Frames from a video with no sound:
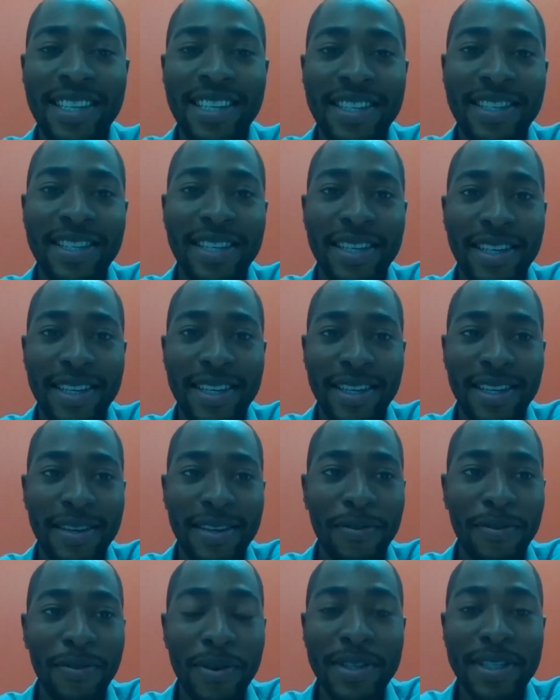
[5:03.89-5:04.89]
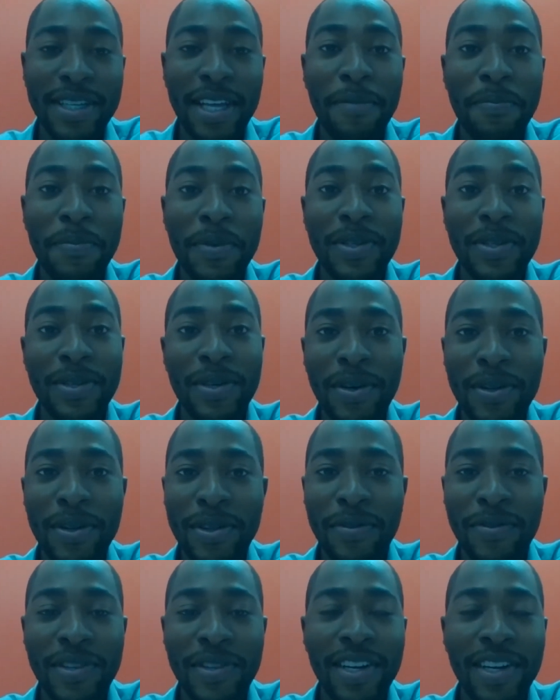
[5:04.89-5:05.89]
this uh, first
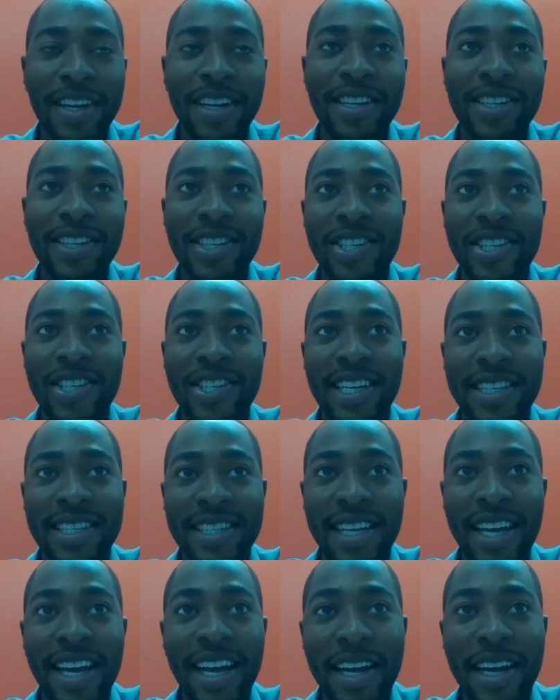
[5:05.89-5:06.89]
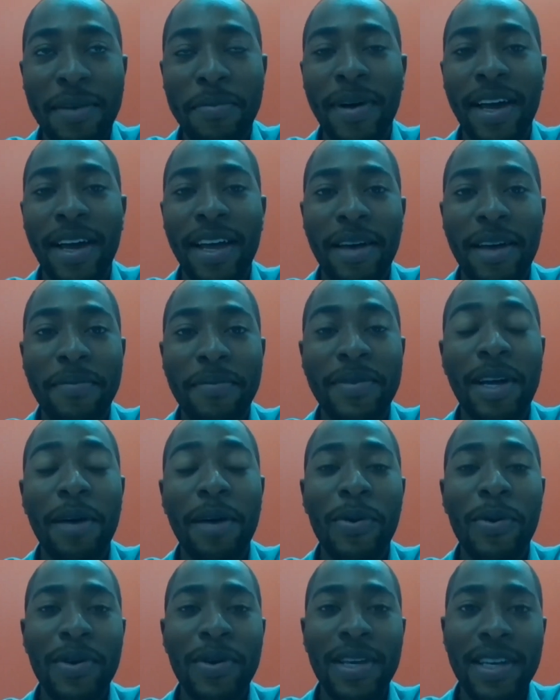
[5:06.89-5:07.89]
episode of the Energize Saga by
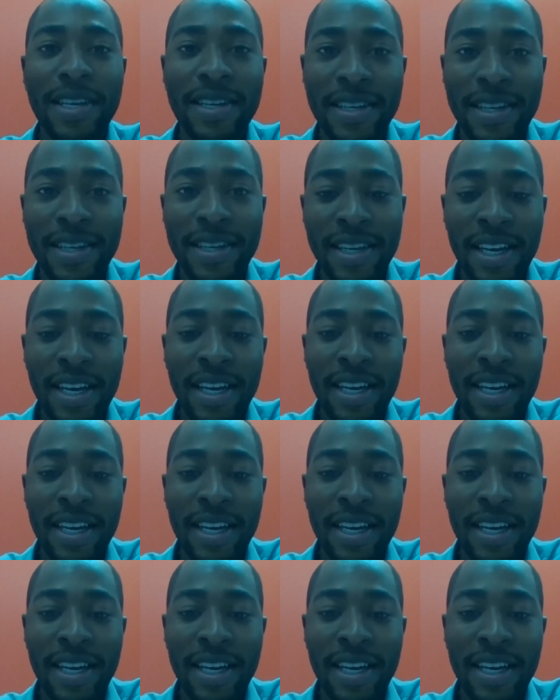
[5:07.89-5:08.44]
MWE.